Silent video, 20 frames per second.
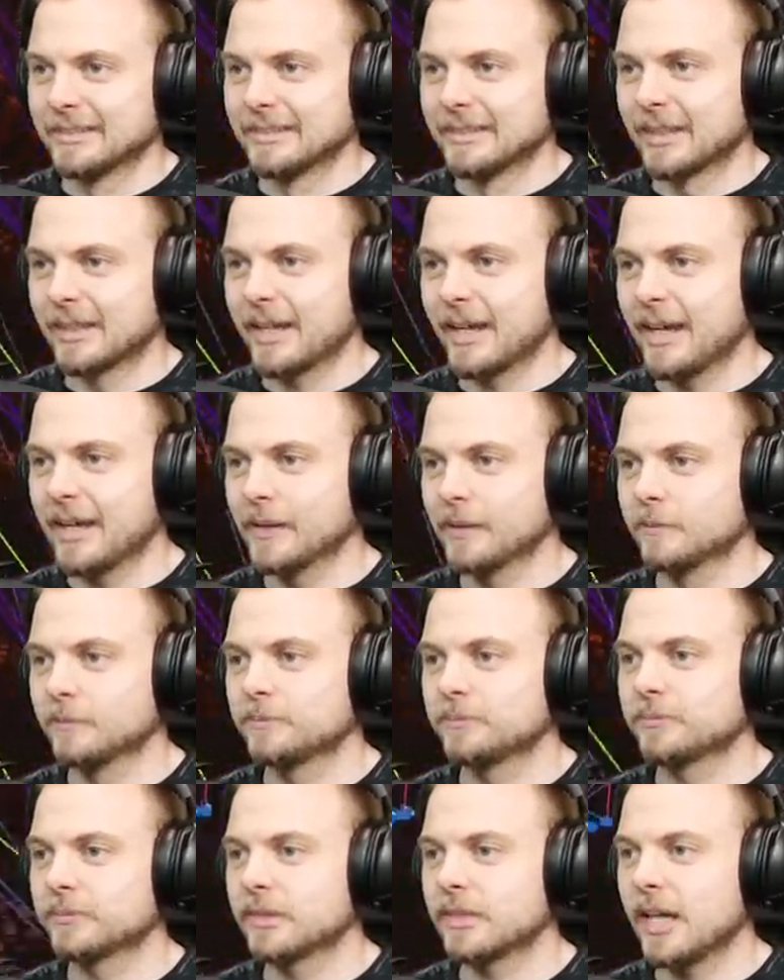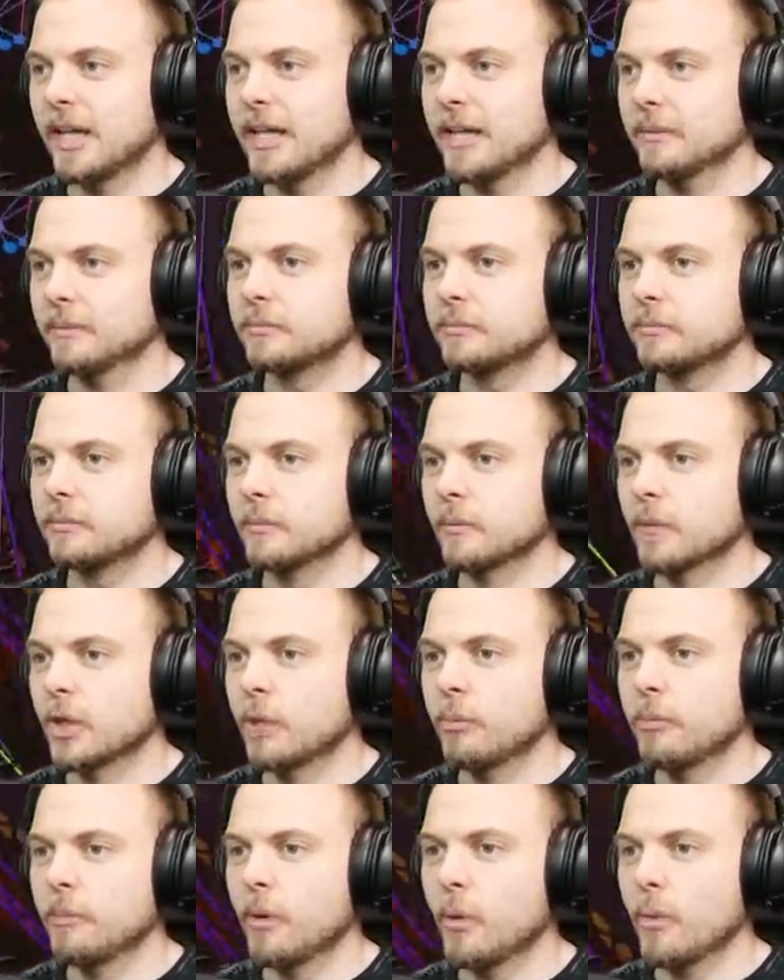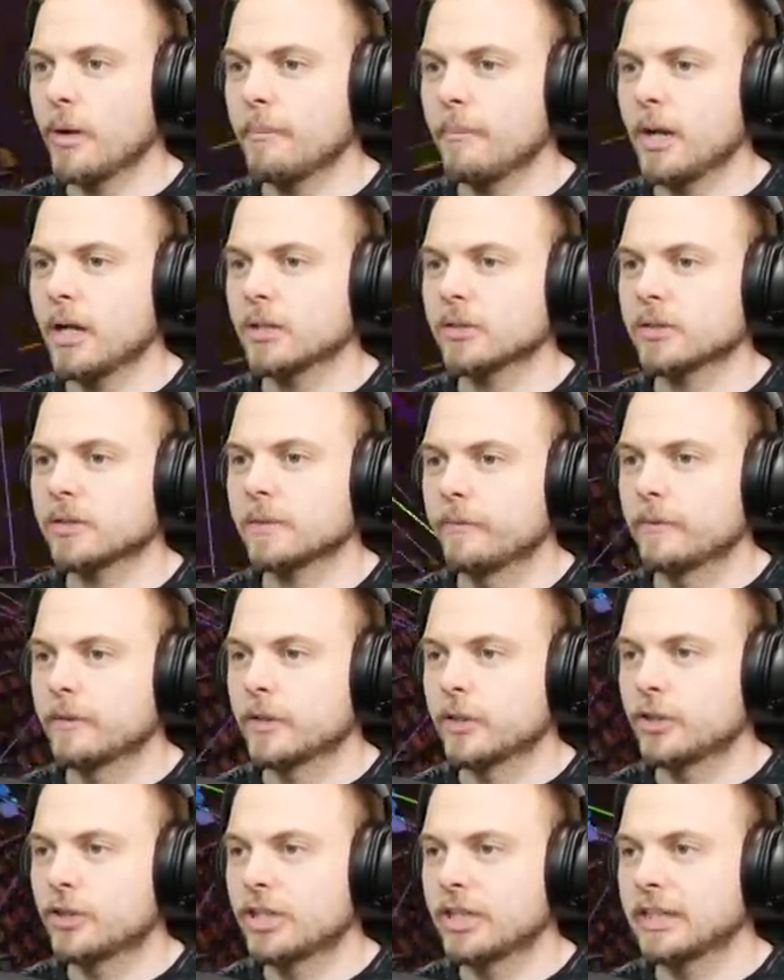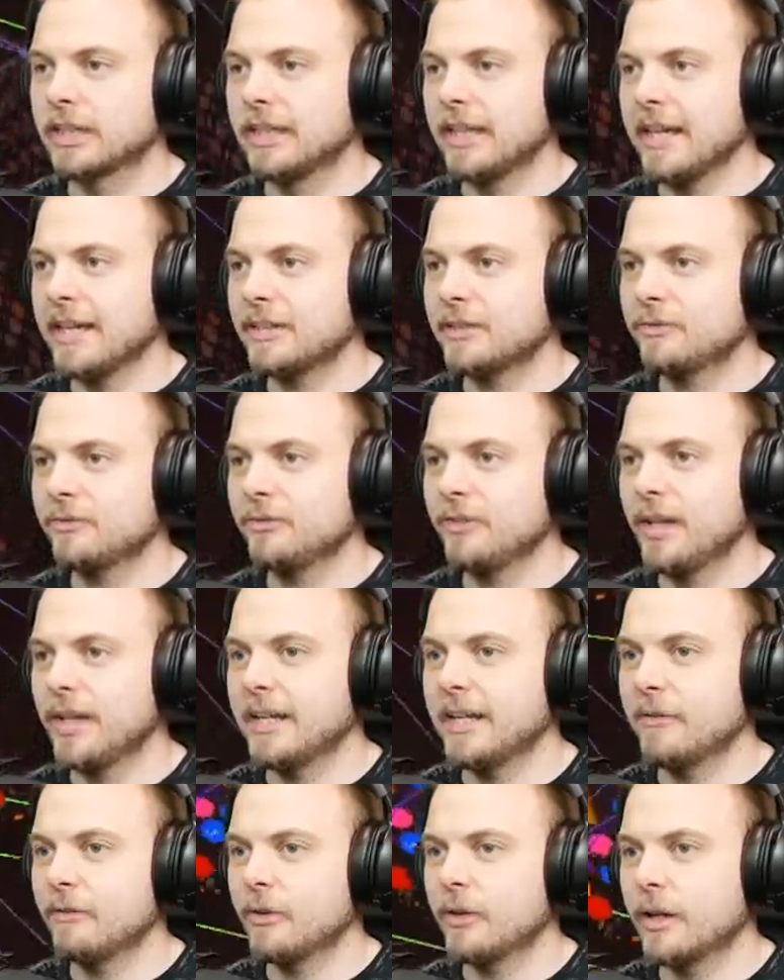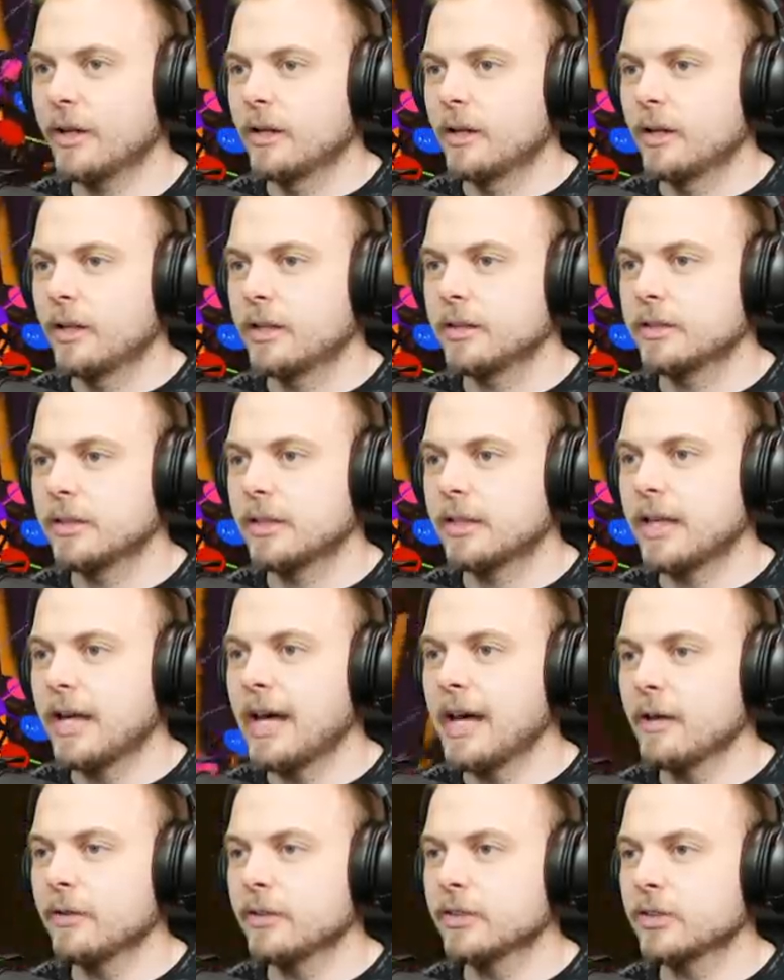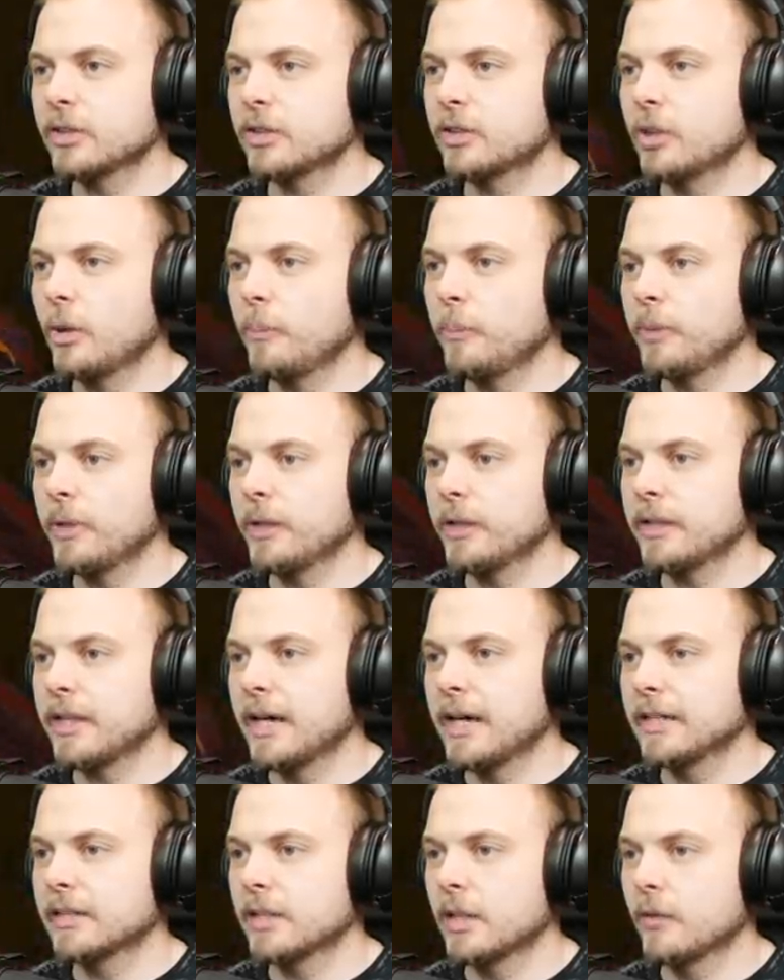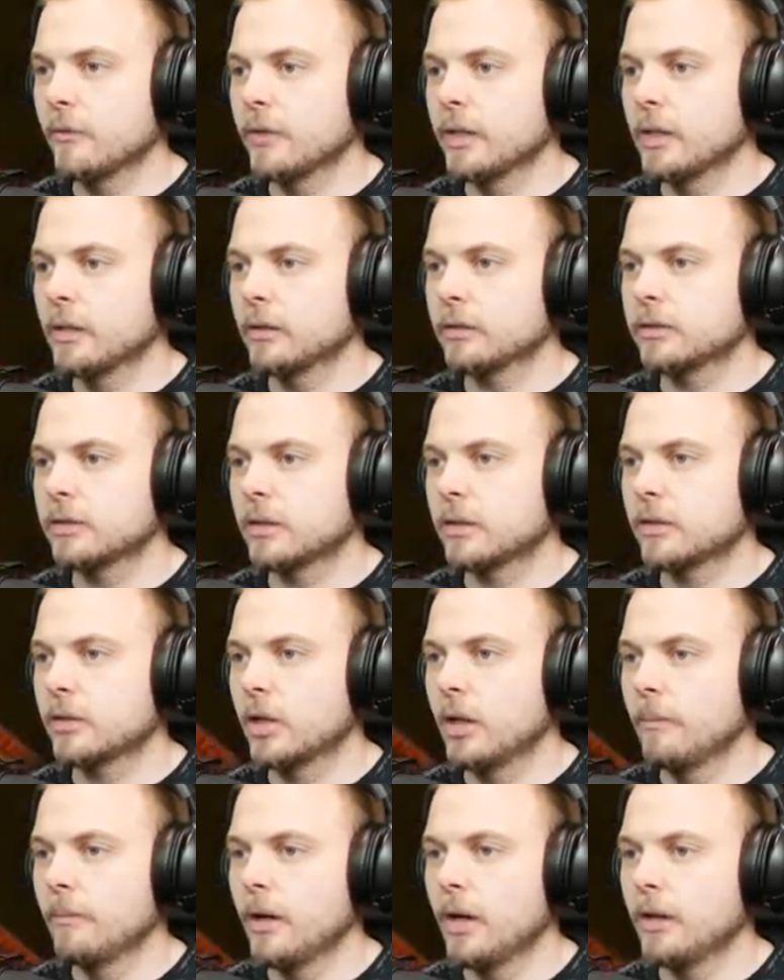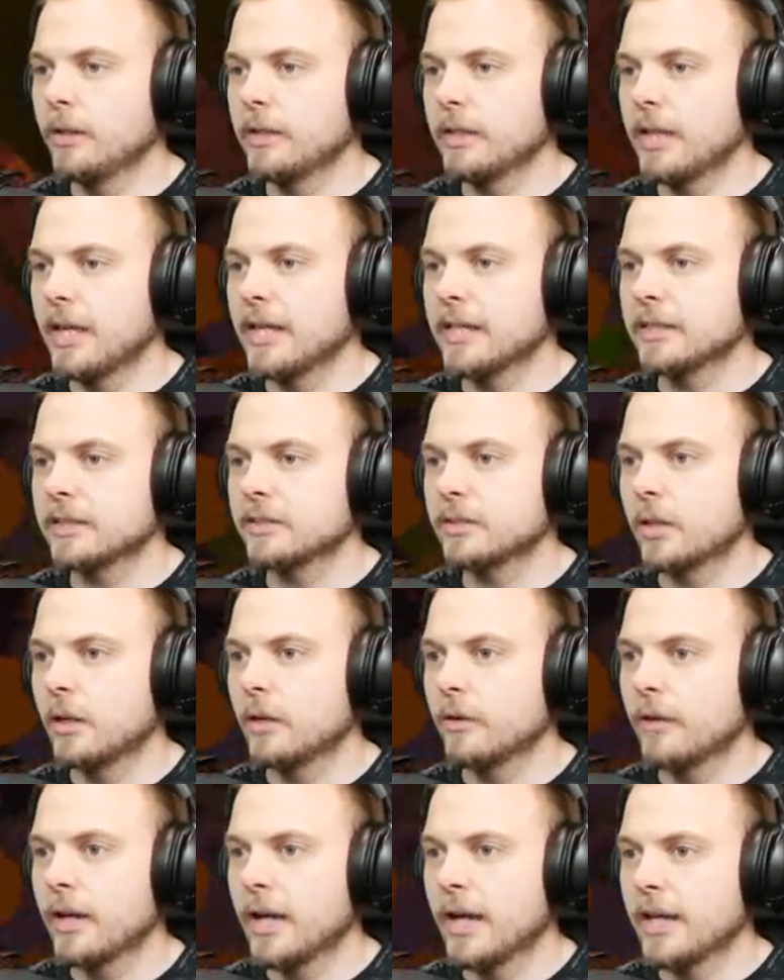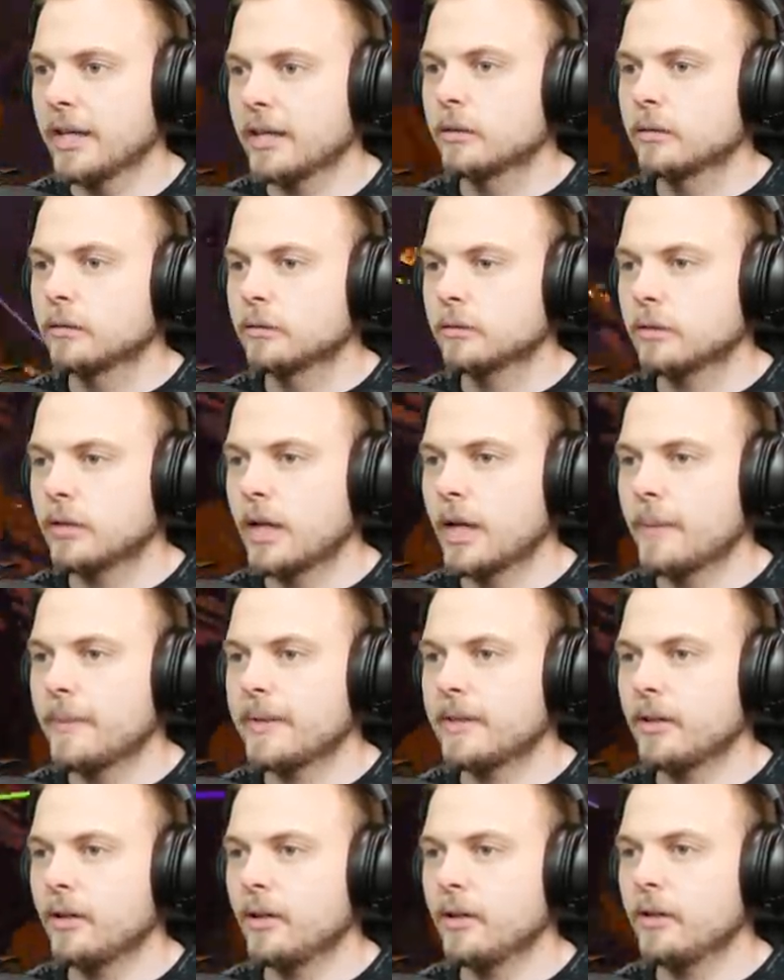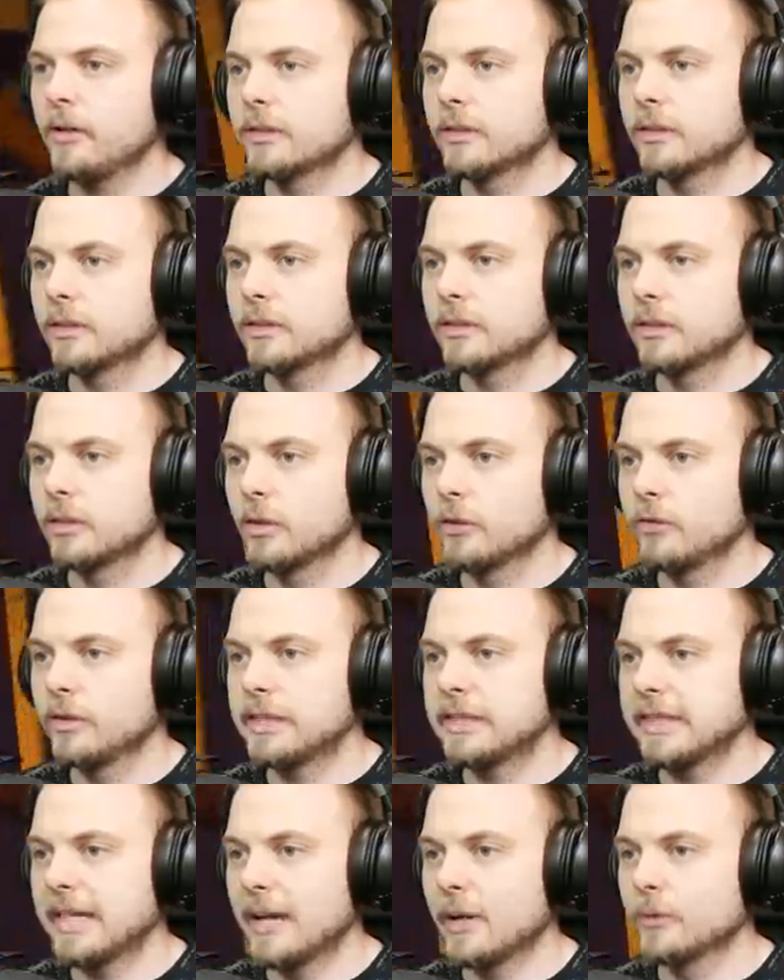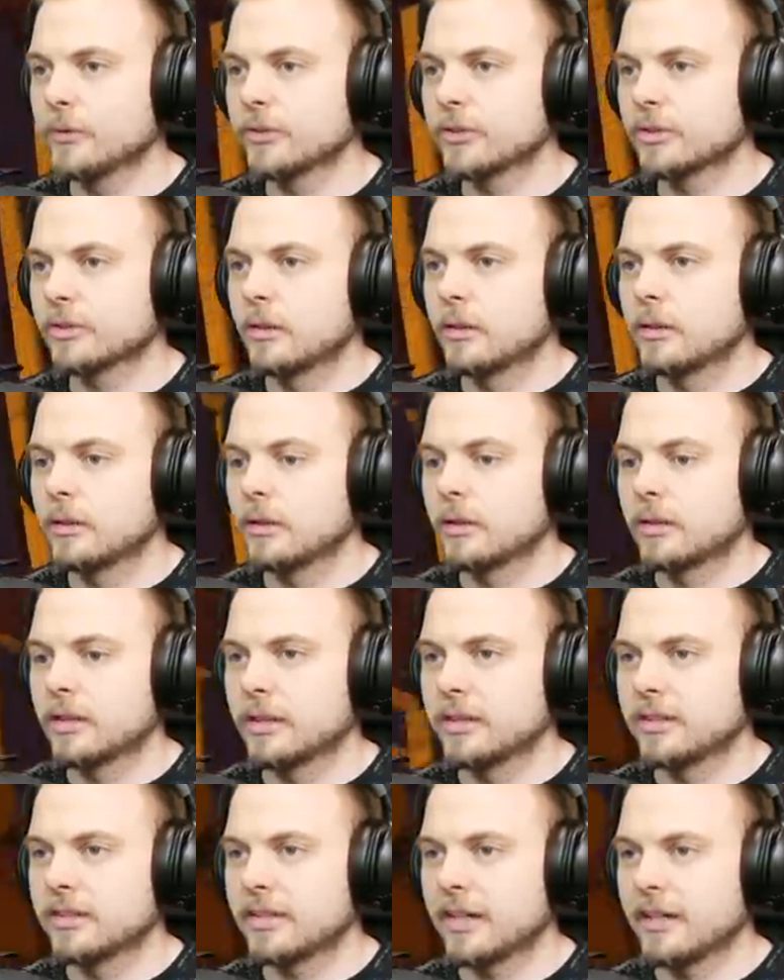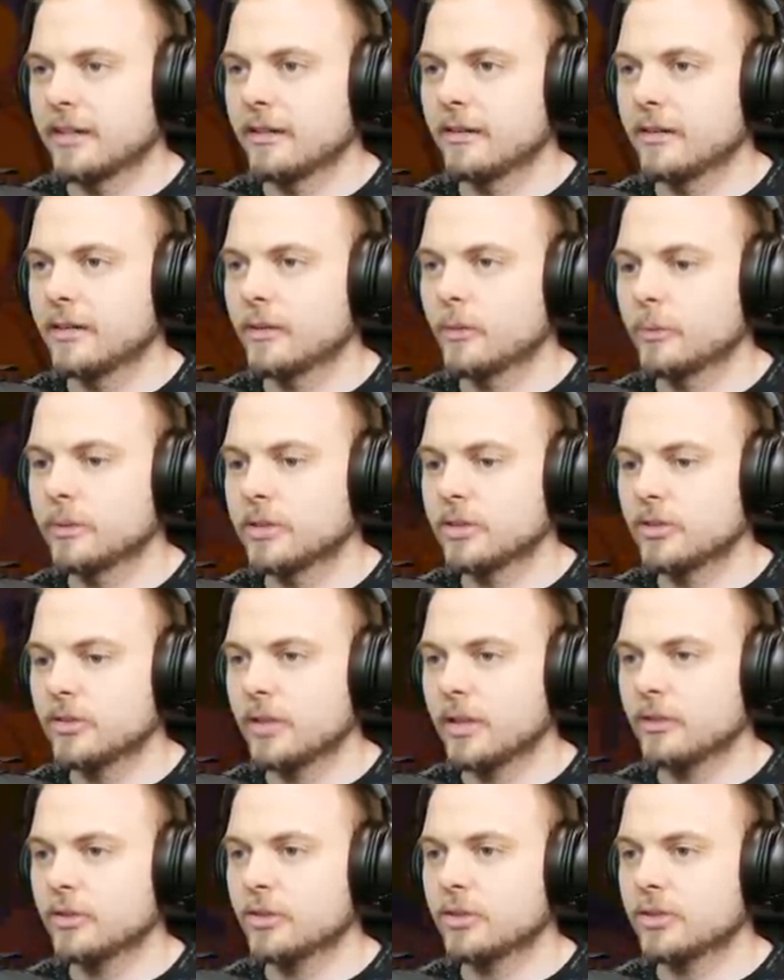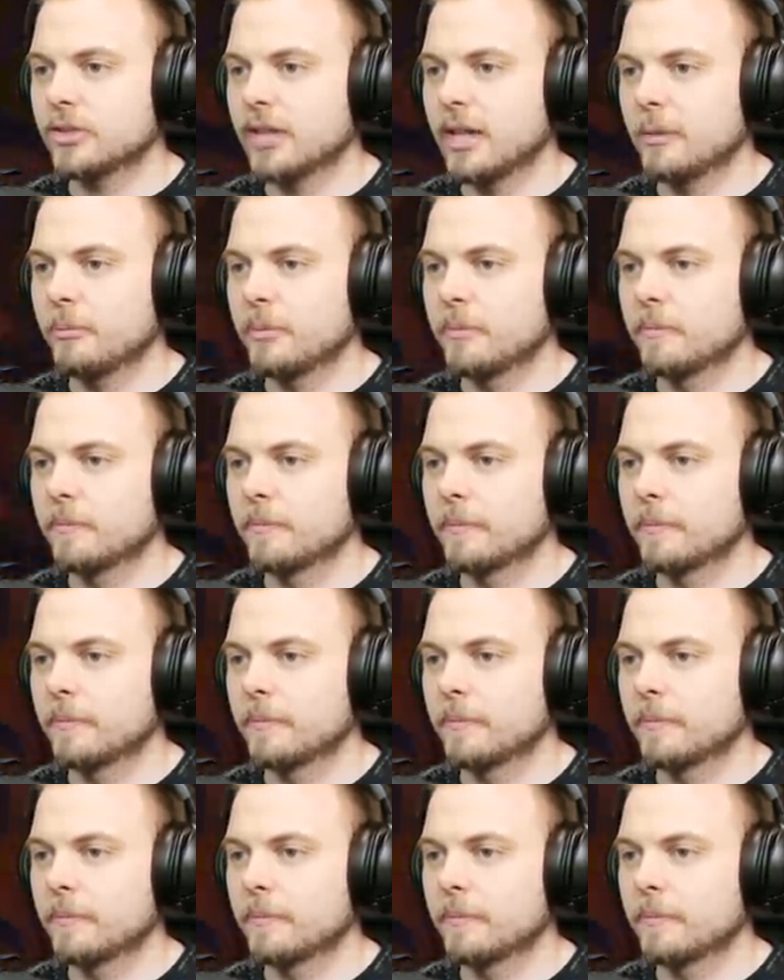Okay. Is that it? Couple more Whitbots. You see legs flying everywhere. There's a guy, there's a couple of guys that are reluctant. Come on, it's all right. There we go. Lovely sounds. Look at this guy. All right, you want me to, I'll just snipe him.